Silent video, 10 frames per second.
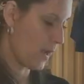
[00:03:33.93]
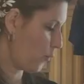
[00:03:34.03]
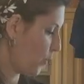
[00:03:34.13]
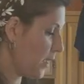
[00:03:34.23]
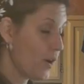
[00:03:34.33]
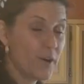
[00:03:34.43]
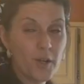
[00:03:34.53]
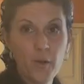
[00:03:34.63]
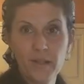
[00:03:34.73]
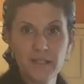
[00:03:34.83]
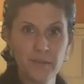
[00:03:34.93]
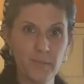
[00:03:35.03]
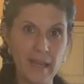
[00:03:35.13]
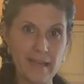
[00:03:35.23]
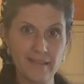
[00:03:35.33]
And we are going to
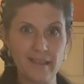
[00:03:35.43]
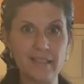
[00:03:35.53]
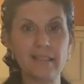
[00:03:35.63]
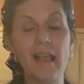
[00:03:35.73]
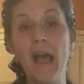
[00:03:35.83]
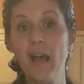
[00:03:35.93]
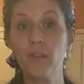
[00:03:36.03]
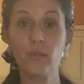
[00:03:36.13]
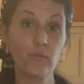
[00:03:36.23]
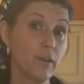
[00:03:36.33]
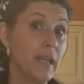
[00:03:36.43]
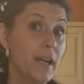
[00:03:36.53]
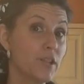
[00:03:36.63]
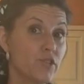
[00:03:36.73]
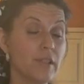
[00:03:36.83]
bake this at
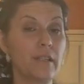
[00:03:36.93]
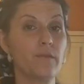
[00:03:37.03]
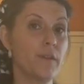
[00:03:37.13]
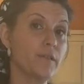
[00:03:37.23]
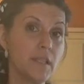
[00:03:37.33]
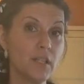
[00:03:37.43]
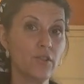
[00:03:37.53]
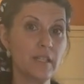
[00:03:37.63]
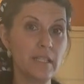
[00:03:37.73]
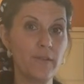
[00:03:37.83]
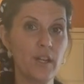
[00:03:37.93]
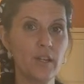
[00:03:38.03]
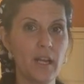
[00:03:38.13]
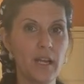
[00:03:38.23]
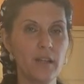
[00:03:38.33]
350 degrees
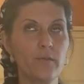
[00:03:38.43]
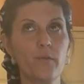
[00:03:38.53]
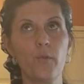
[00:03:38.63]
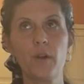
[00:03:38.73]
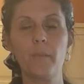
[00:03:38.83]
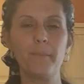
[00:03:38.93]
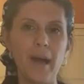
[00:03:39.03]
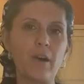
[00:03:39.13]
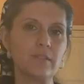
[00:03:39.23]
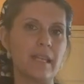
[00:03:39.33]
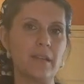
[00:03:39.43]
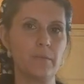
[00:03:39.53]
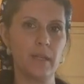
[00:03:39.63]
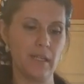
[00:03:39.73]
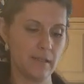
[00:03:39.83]
Fahrenheit for about 10
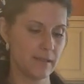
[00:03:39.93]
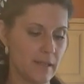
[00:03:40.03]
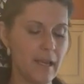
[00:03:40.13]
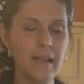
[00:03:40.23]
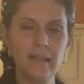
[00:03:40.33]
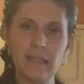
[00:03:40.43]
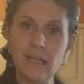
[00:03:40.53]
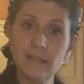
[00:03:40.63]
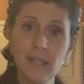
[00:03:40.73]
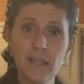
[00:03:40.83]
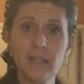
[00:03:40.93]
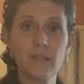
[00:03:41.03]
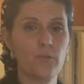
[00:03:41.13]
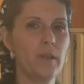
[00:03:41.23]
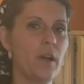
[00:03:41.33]
minutes. The idea
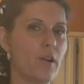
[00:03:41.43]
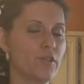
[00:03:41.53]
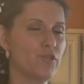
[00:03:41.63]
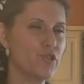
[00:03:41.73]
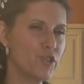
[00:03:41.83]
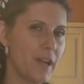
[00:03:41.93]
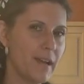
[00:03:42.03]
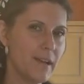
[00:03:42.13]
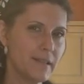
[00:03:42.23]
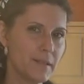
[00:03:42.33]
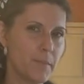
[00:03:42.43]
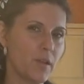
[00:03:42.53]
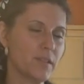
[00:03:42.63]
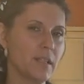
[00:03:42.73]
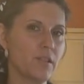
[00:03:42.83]
is we are just
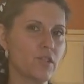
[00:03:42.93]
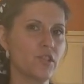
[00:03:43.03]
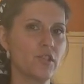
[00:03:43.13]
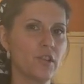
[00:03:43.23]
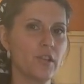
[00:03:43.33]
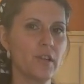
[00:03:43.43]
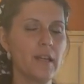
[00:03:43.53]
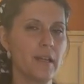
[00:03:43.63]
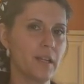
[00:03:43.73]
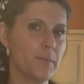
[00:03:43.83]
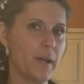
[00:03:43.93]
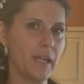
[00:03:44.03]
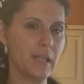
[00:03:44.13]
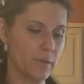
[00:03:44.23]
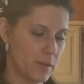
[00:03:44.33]
melting the sugar and
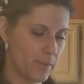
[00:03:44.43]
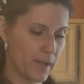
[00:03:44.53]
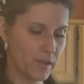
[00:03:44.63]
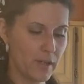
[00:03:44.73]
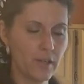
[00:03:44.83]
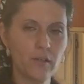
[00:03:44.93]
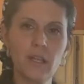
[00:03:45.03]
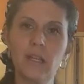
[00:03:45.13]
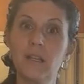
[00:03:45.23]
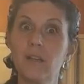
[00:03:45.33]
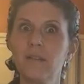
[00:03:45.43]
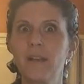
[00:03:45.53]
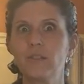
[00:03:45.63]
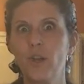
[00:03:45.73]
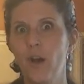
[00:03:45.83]
combining it with the butter and creating
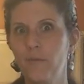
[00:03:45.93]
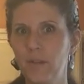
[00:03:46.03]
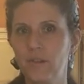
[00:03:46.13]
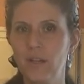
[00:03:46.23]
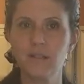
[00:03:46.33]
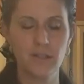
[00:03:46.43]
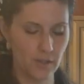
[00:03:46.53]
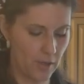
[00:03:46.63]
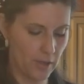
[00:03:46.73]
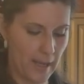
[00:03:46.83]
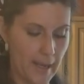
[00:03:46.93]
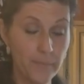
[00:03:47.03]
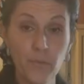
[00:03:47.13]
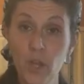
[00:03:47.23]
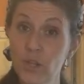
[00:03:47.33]
like a toffee crust, okay?
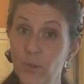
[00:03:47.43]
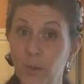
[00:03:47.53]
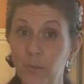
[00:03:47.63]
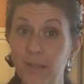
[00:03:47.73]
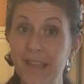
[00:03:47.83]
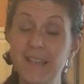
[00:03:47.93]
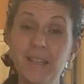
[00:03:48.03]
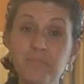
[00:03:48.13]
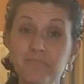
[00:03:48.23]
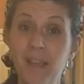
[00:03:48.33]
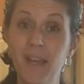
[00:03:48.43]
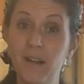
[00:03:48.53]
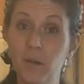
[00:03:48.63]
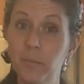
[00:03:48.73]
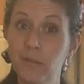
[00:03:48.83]
So we're gonna put that in and
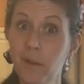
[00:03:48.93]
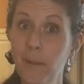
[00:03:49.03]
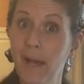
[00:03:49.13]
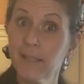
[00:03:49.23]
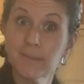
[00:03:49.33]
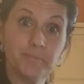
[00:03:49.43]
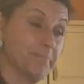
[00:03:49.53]
I'll be right back.